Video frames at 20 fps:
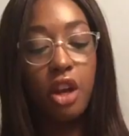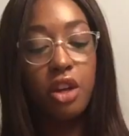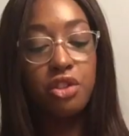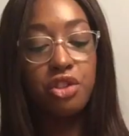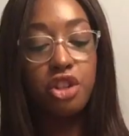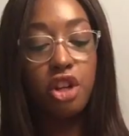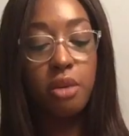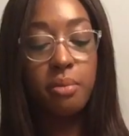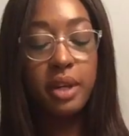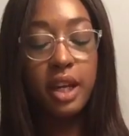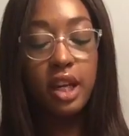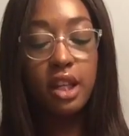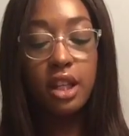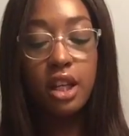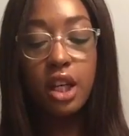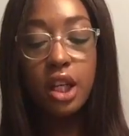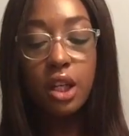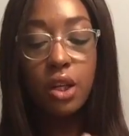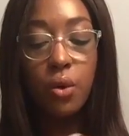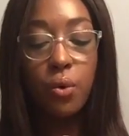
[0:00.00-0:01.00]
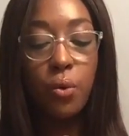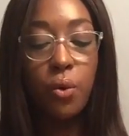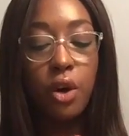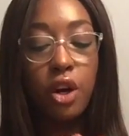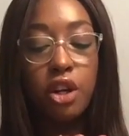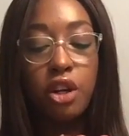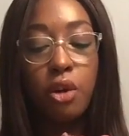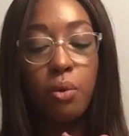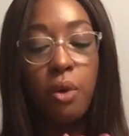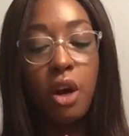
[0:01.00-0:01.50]
on germ killer
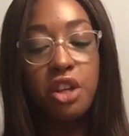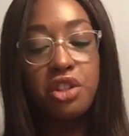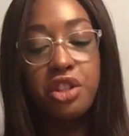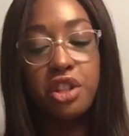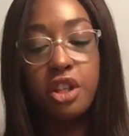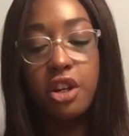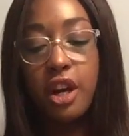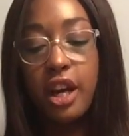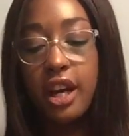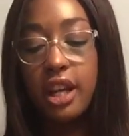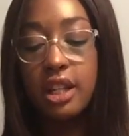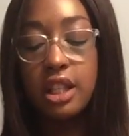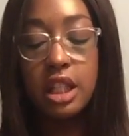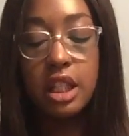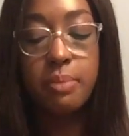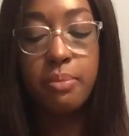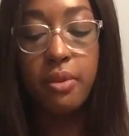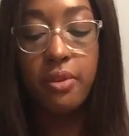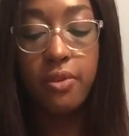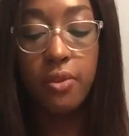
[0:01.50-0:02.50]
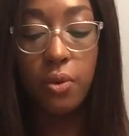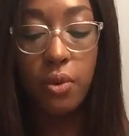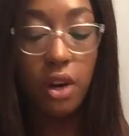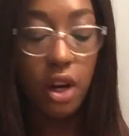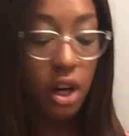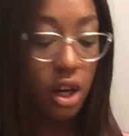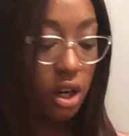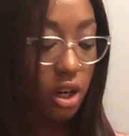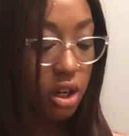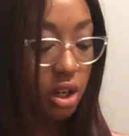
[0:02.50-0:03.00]
or you're washing your hands
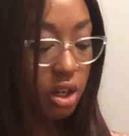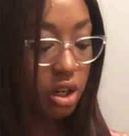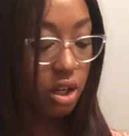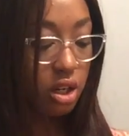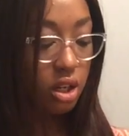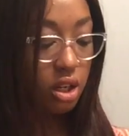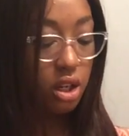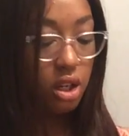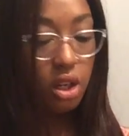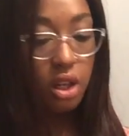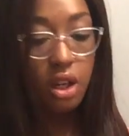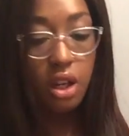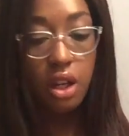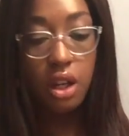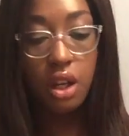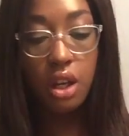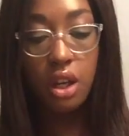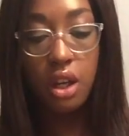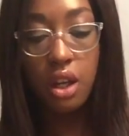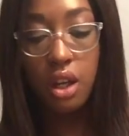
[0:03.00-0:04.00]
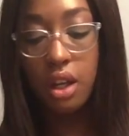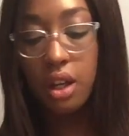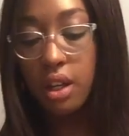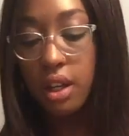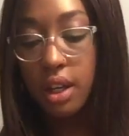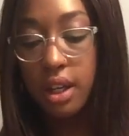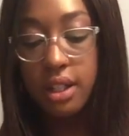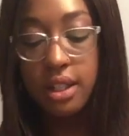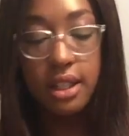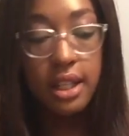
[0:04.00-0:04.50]
before,
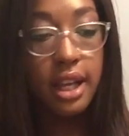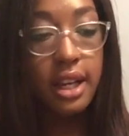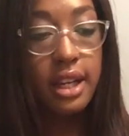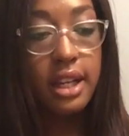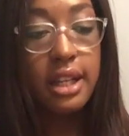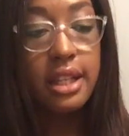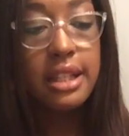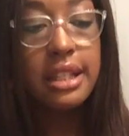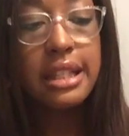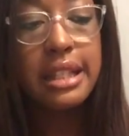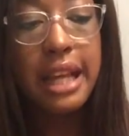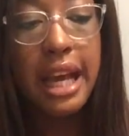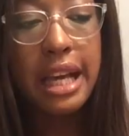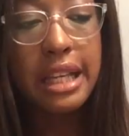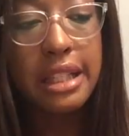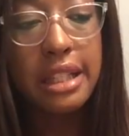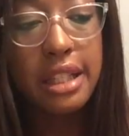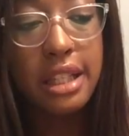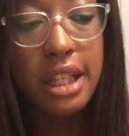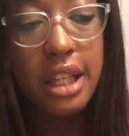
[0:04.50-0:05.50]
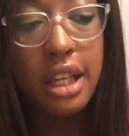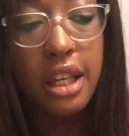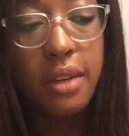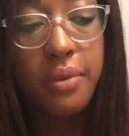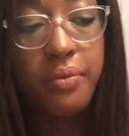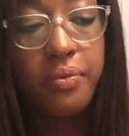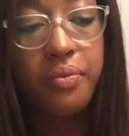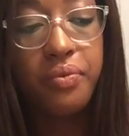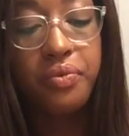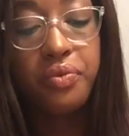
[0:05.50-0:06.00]
because that is nasty
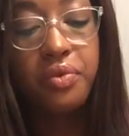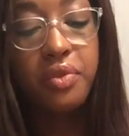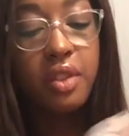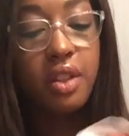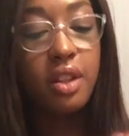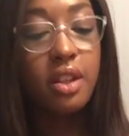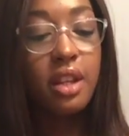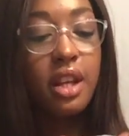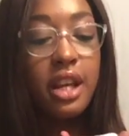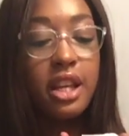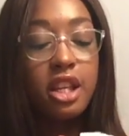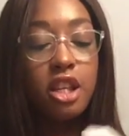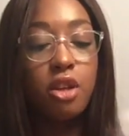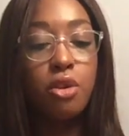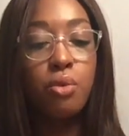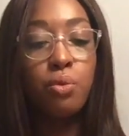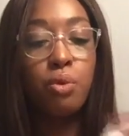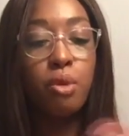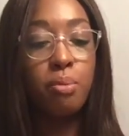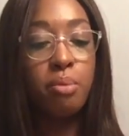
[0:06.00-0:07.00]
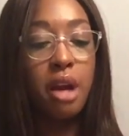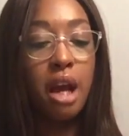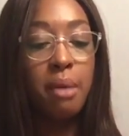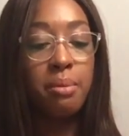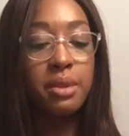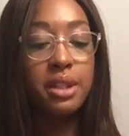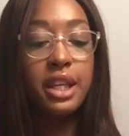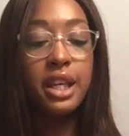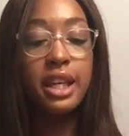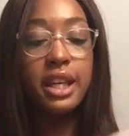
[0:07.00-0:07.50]
and you will
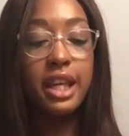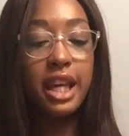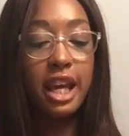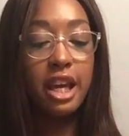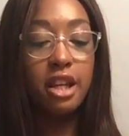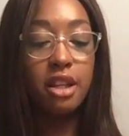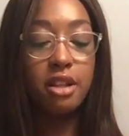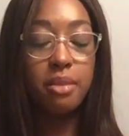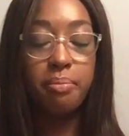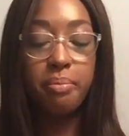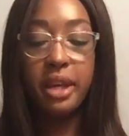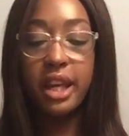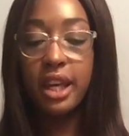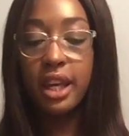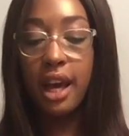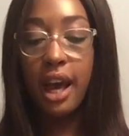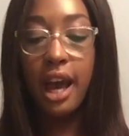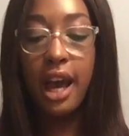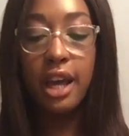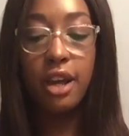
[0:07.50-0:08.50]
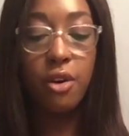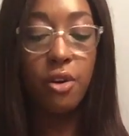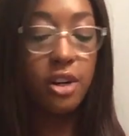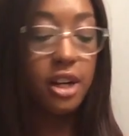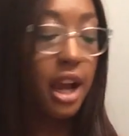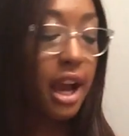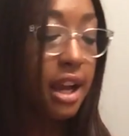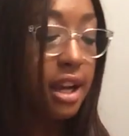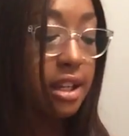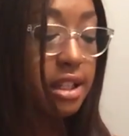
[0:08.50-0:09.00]
probably get pink eye or
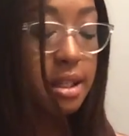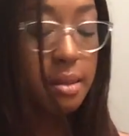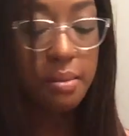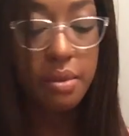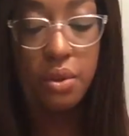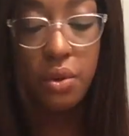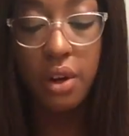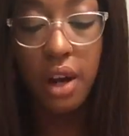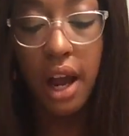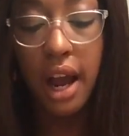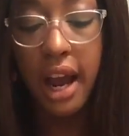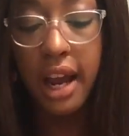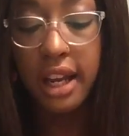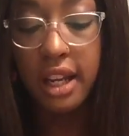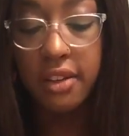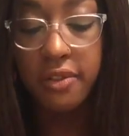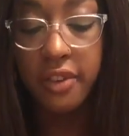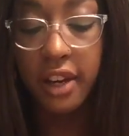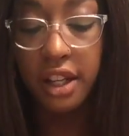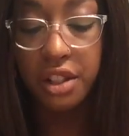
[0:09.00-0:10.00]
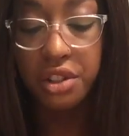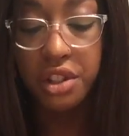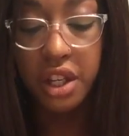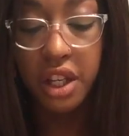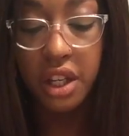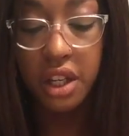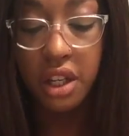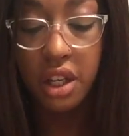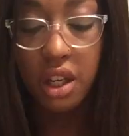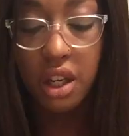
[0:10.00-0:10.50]
some sort of eye
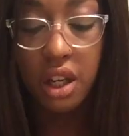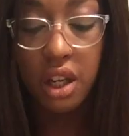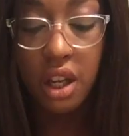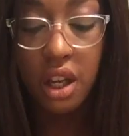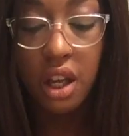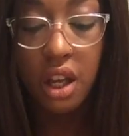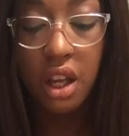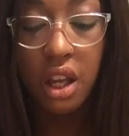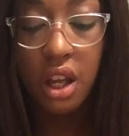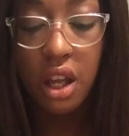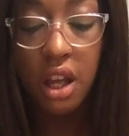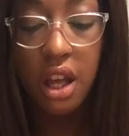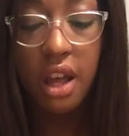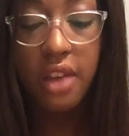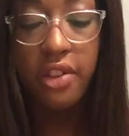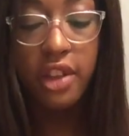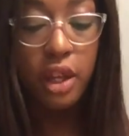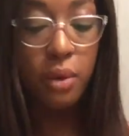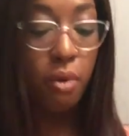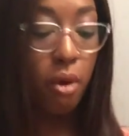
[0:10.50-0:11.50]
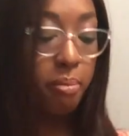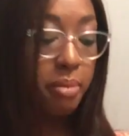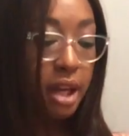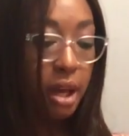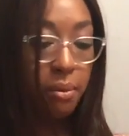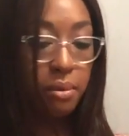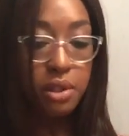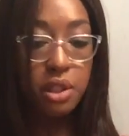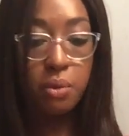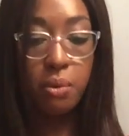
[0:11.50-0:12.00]
infection, and then you won't be
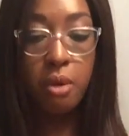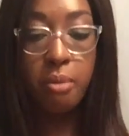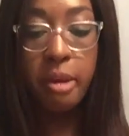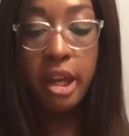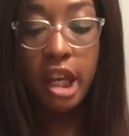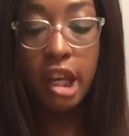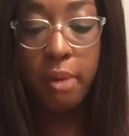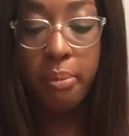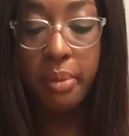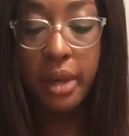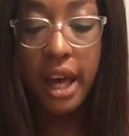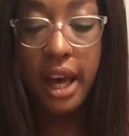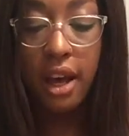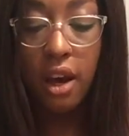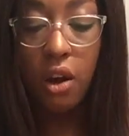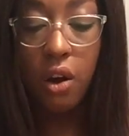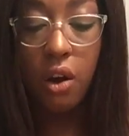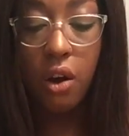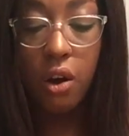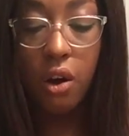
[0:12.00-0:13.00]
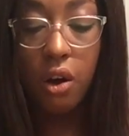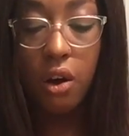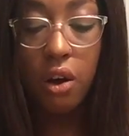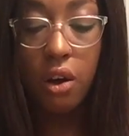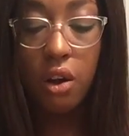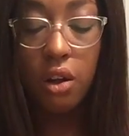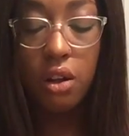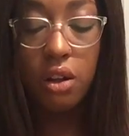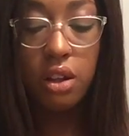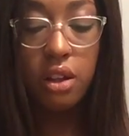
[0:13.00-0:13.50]
able to wear makeup at
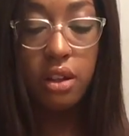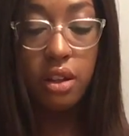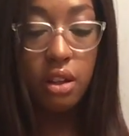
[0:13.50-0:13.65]
all.